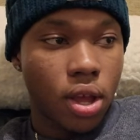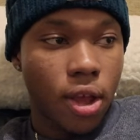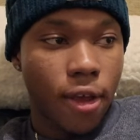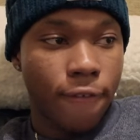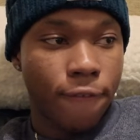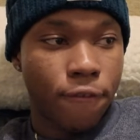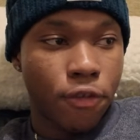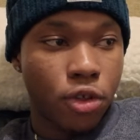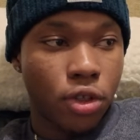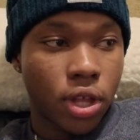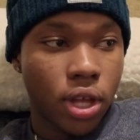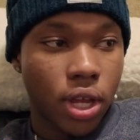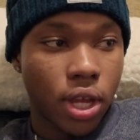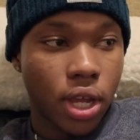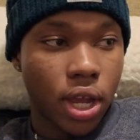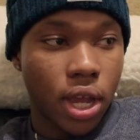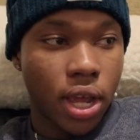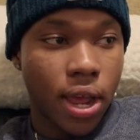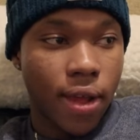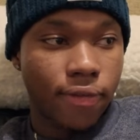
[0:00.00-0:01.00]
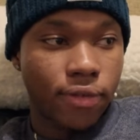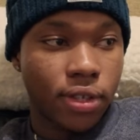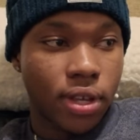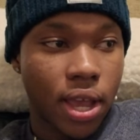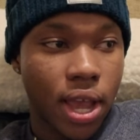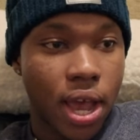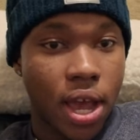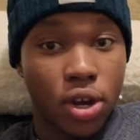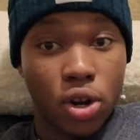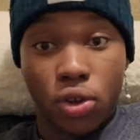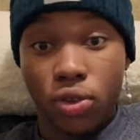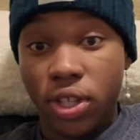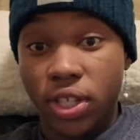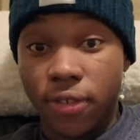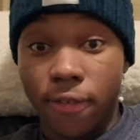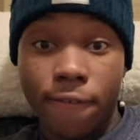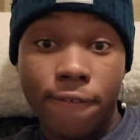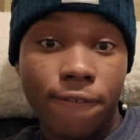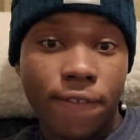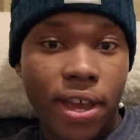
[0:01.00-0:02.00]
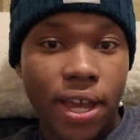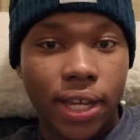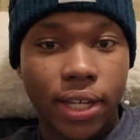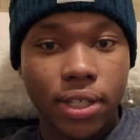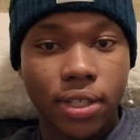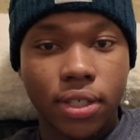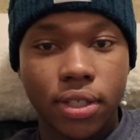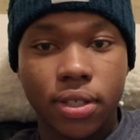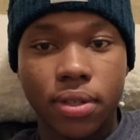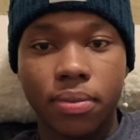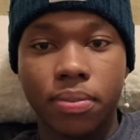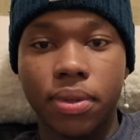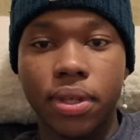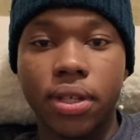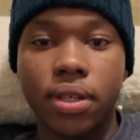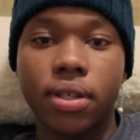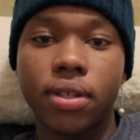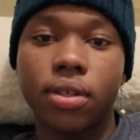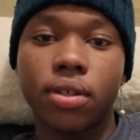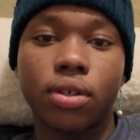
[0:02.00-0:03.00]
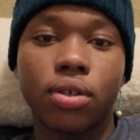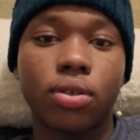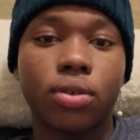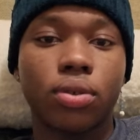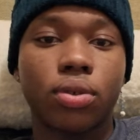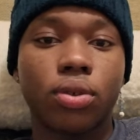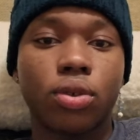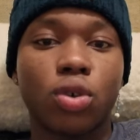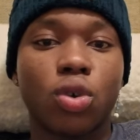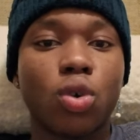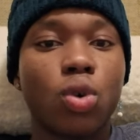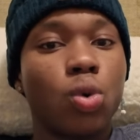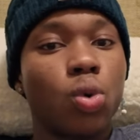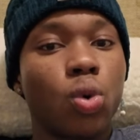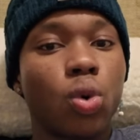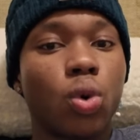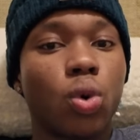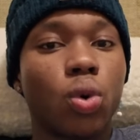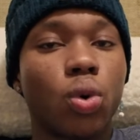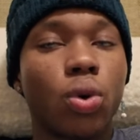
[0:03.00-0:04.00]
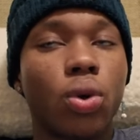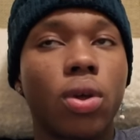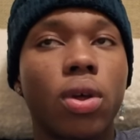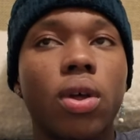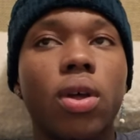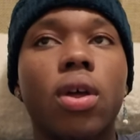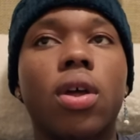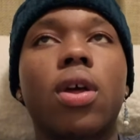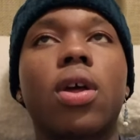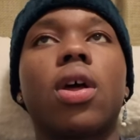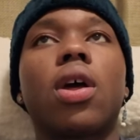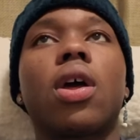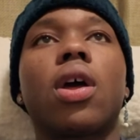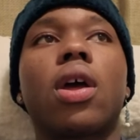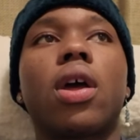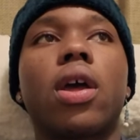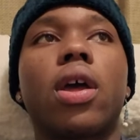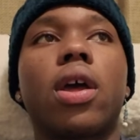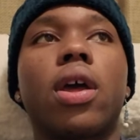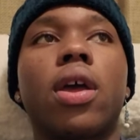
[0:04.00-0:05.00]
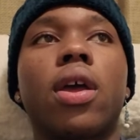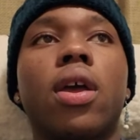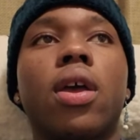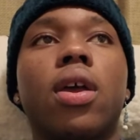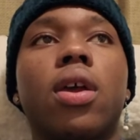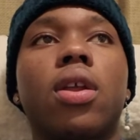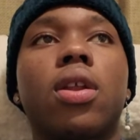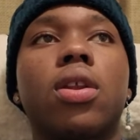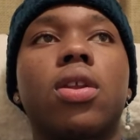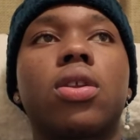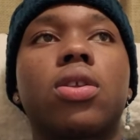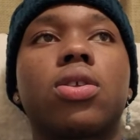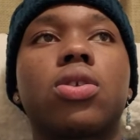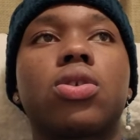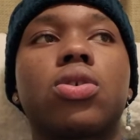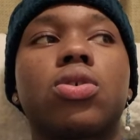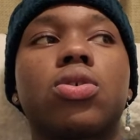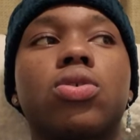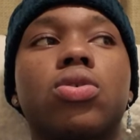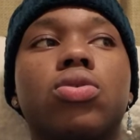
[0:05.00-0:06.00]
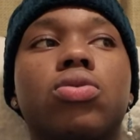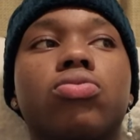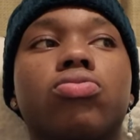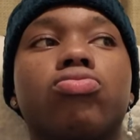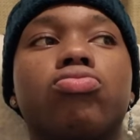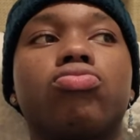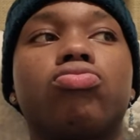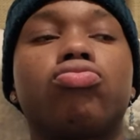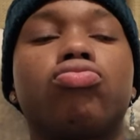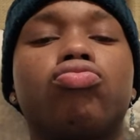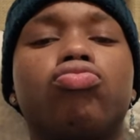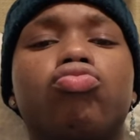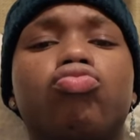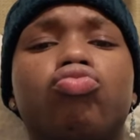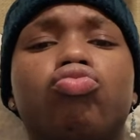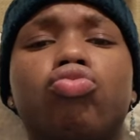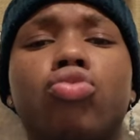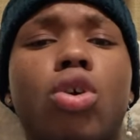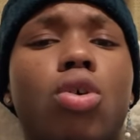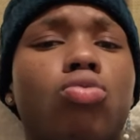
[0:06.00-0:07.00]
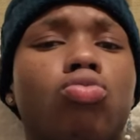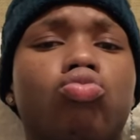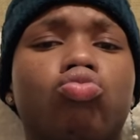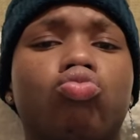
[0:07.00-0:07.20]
I feel like I have to add all these effects to be cool. And No.